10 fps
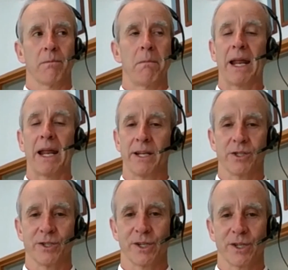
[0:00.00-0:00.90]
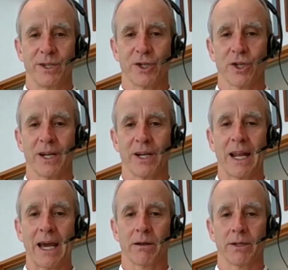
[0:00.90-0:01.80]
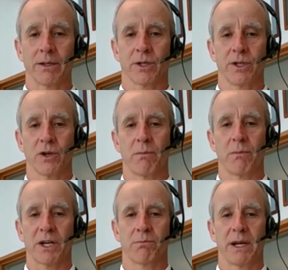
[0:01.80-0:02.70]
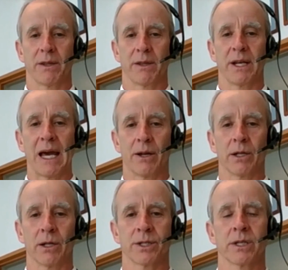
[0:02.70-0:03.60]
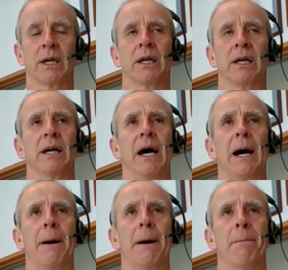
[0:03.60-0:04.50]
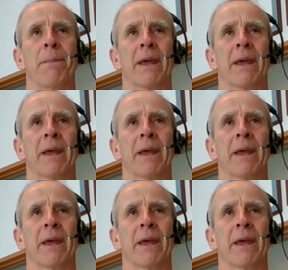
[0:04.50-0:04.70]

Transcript: manage this condition, handle this condition much better than adults. But